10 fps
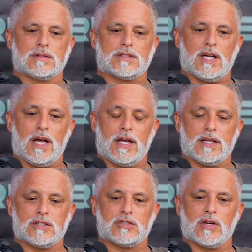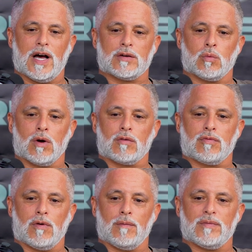changed, you got to work
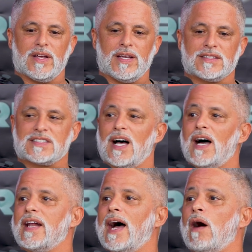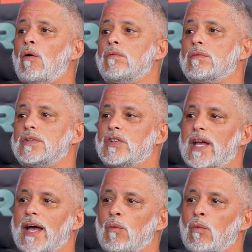from the inside out. Mm-hmm. You
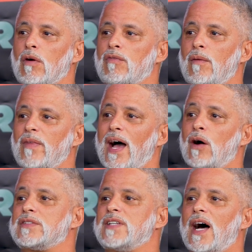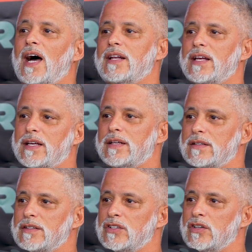can't work from the outside in.
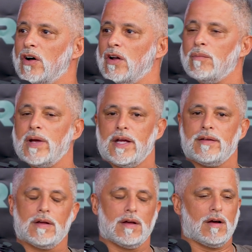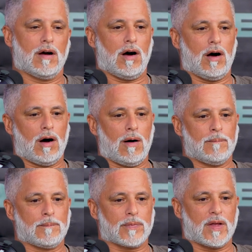You know what I mean?
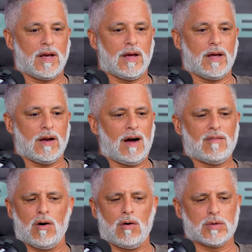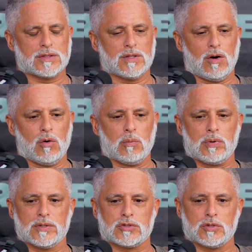And I've always known
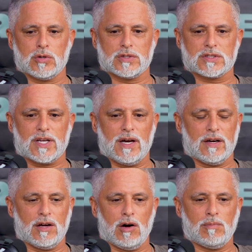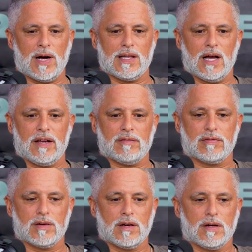Prince George's County all my life,
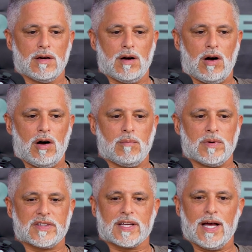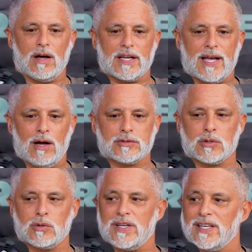but the county
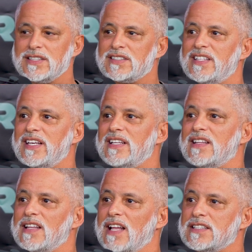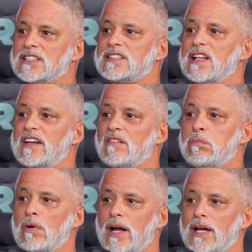council is the legislative
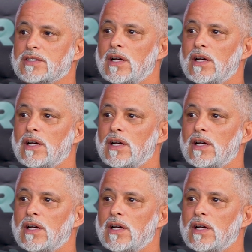branch